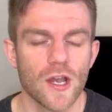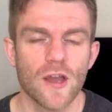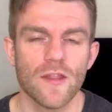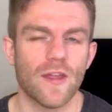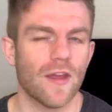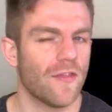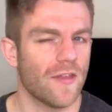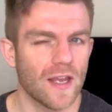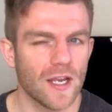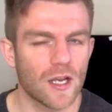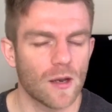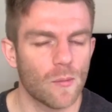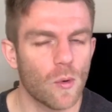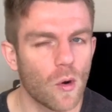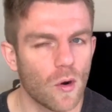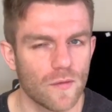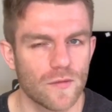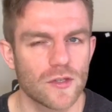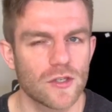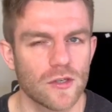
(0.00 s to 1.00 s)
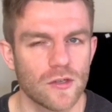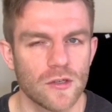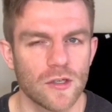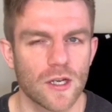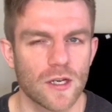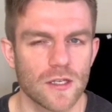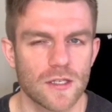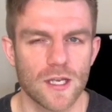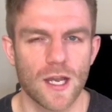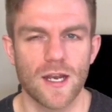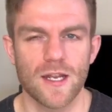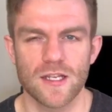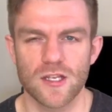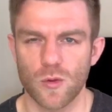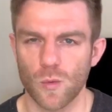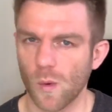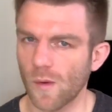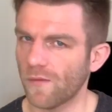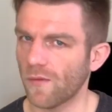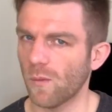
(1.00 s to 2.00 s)
they think I'm all of a sudden going to turn into the
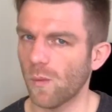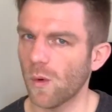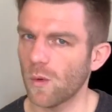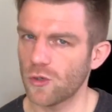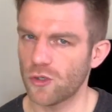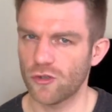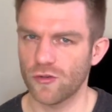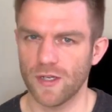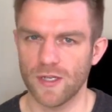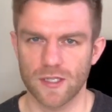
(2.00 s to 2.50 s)
Wolf of Wall Street.